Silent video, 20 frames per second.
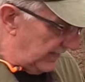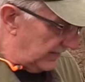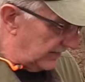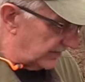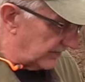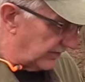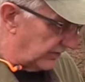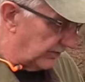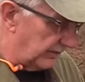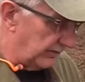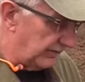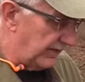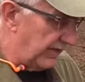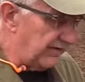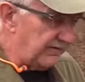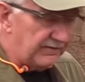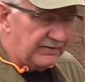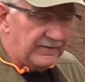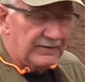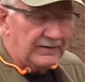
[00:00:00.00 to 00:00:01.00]
so
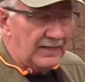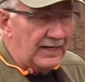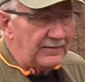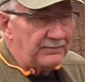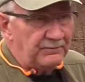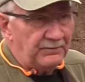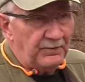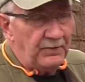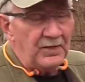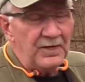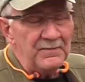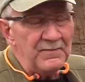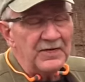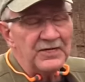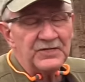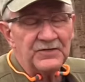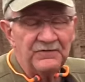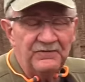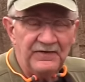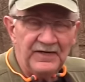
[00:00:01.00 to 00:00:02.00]
that pretty
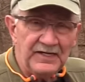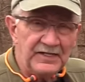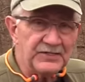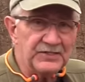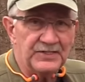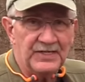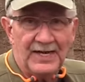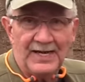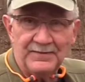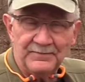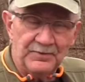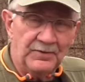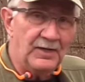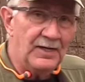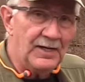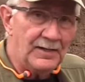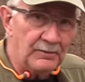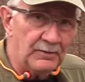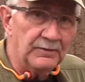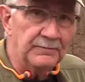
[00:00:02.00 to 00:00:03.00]
much fixed that
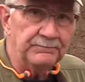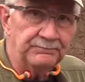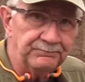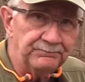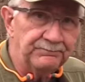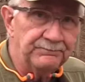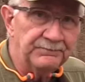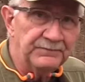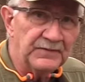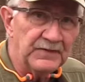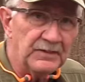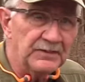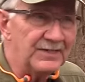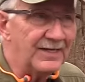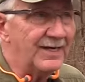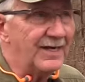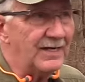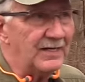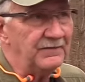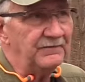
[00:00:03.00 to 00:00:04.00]
problem. Because they
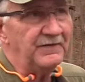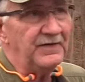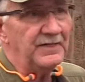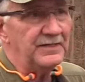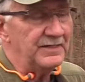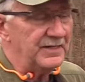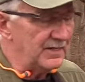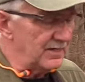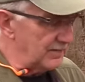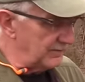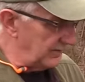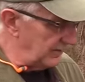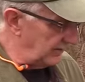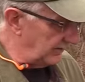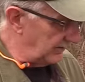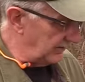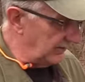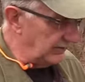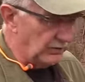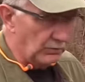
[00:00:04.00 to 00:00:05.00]
got in Vietnam and
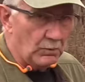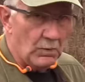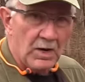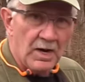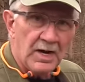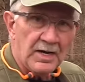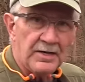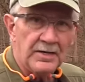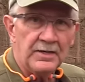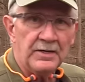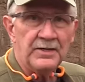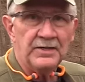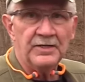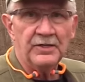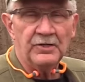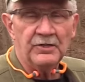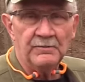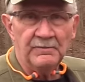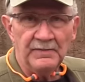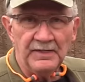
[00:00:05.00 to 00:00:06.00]
they're in the water and the
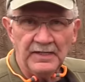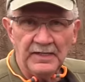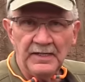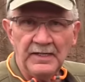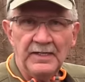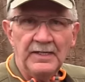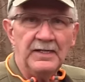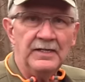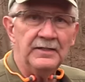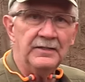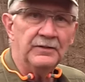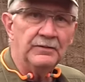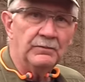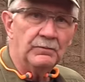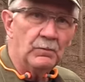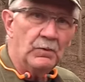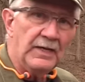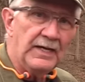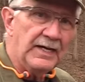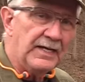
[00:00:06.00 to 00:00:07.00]
humidity and the
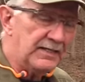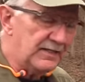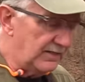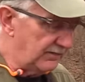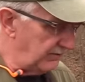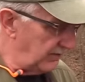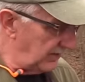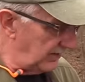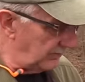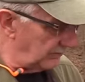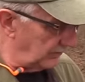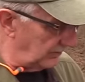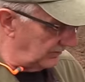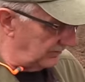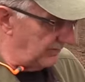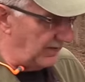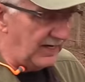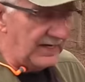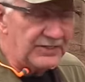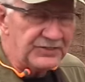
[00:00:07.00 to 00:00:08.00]
wet and everything. Well,
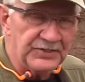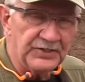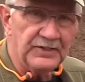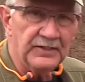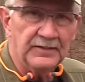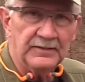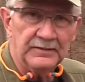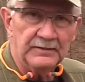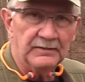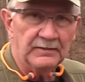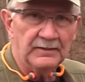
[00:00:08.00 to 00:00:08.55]
imagine it,